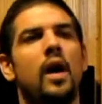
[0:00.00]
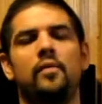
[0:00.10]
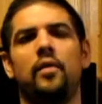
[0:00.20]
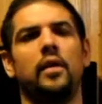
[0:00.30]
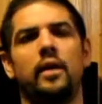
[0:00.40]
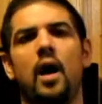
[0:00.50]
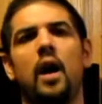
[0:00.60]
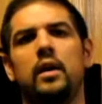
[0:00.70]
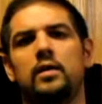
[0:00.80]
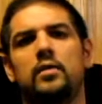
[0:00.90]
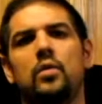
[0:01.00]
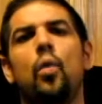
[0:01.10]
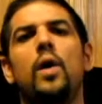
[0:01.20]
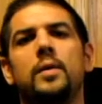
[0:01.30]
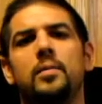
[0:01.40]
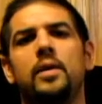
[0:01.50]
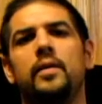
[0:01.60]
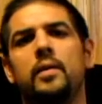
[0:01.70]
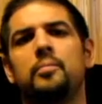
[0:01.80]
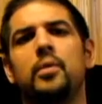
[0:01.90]
I've already got quite a bit of
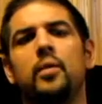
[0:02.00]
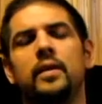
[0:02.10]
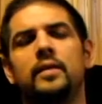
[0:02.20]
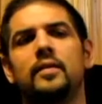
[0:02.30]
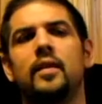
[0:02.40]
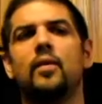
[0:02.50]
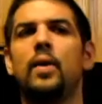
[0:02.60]
the components.